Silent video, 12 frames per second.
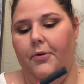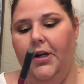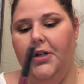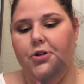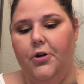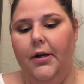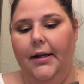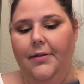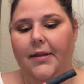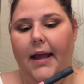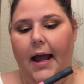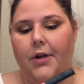pretty sure
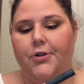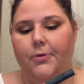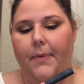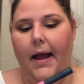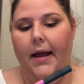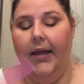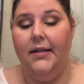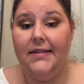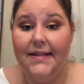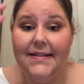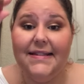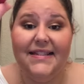in the actual pack, it
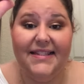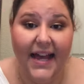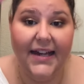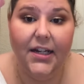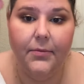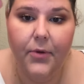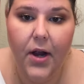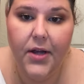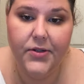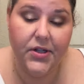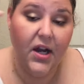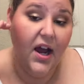says setting
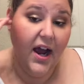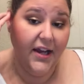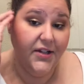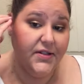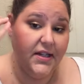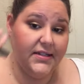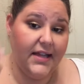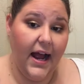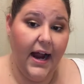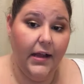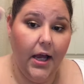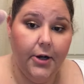brush. I use it as the
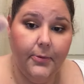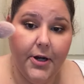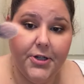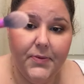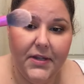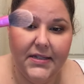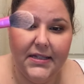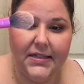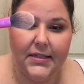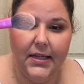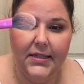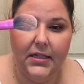highlighter brush because
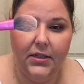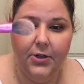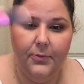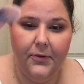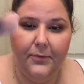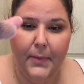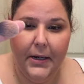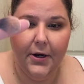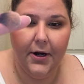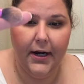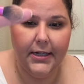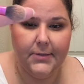it's a little bit
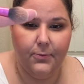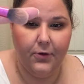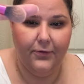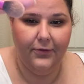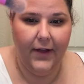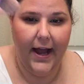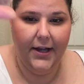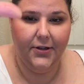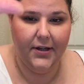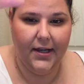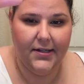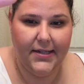bigger. It's more flat. You
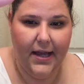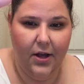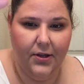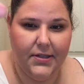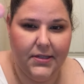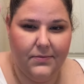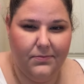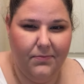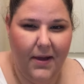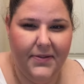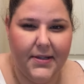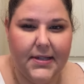can kind of tell it's
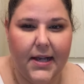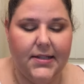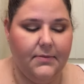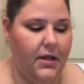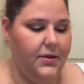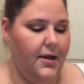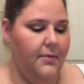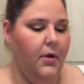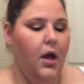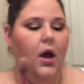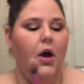the size of my thumb.